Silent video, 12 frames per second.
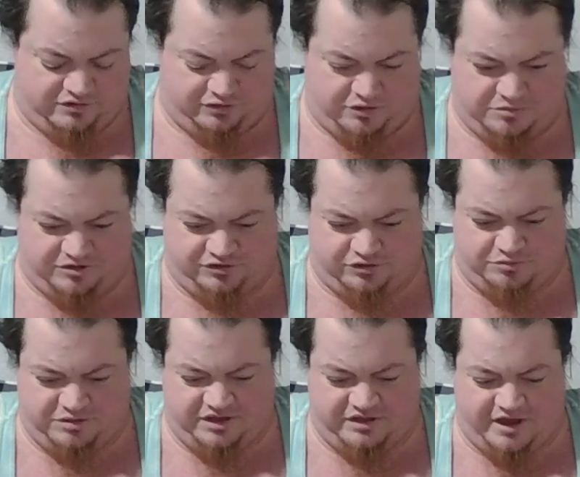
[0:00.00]
So I'm
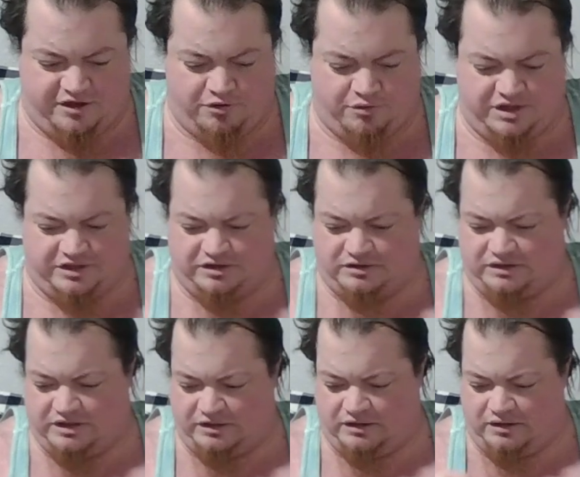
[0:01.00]
assuming they go in the
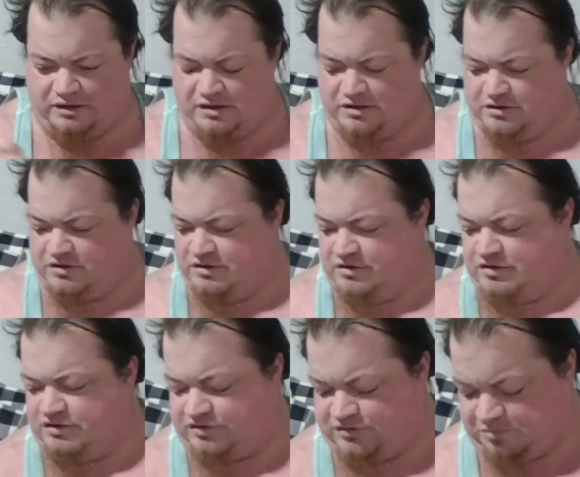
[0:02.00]
little
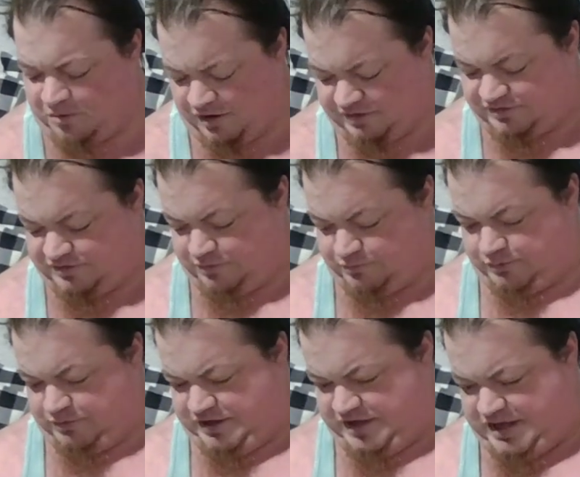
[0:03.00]
spots that
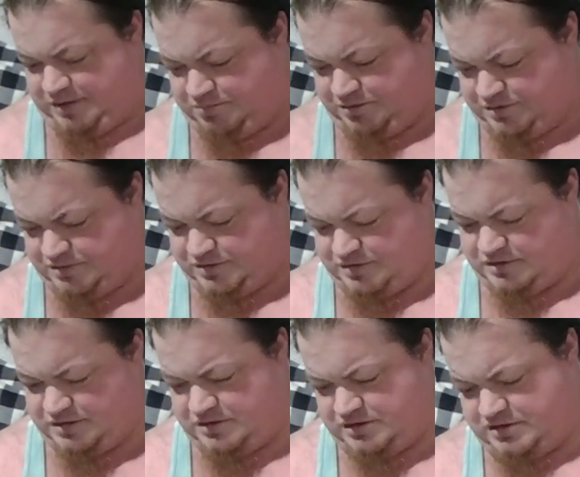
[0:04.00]
will keep
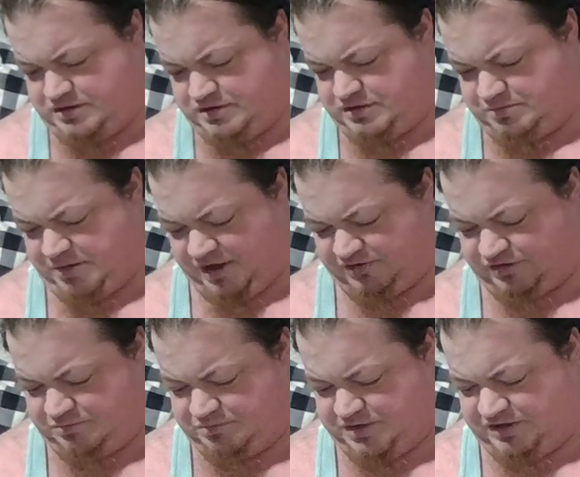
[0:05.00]
the
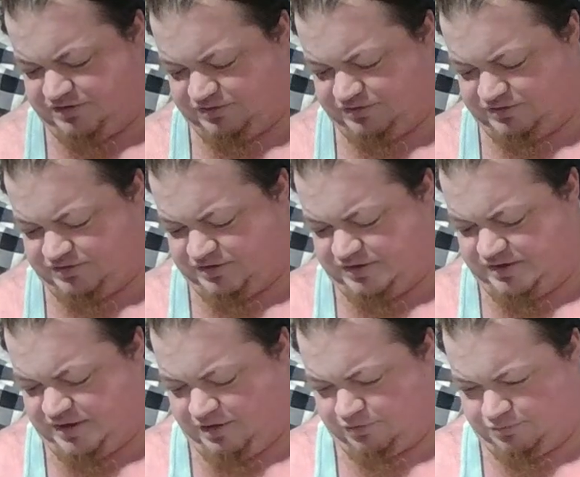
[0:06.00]
basket pieces
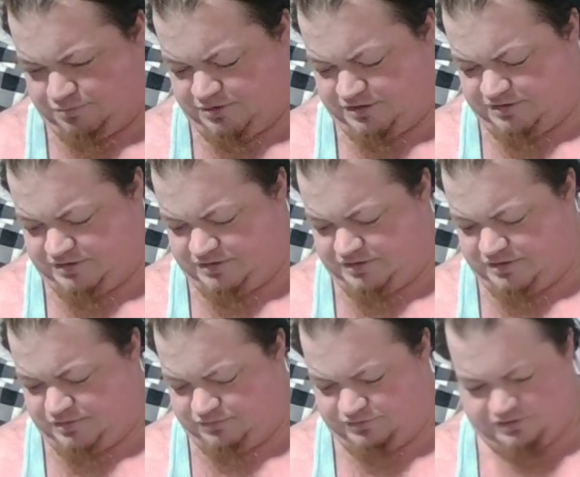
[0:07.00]
together. But, but
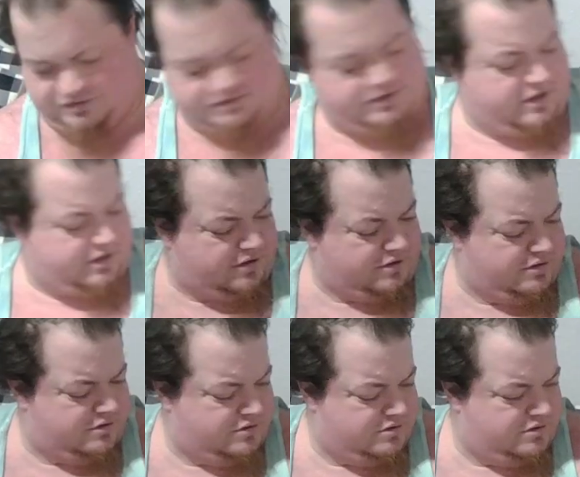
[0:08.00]
here's the thing.
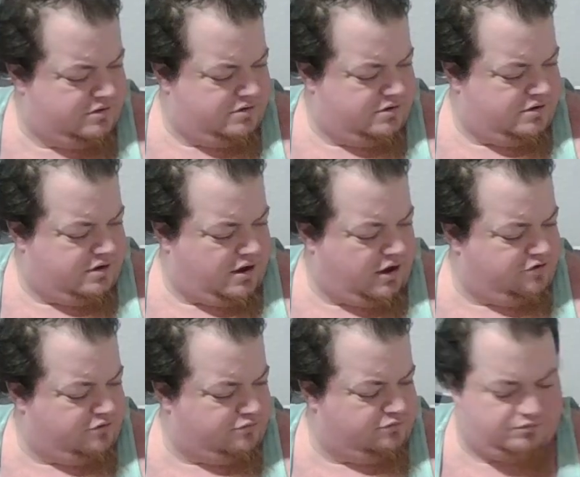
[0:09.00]
I
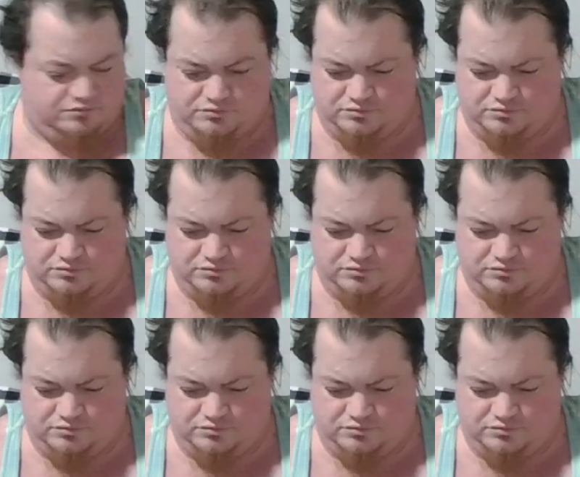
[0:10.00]
don't...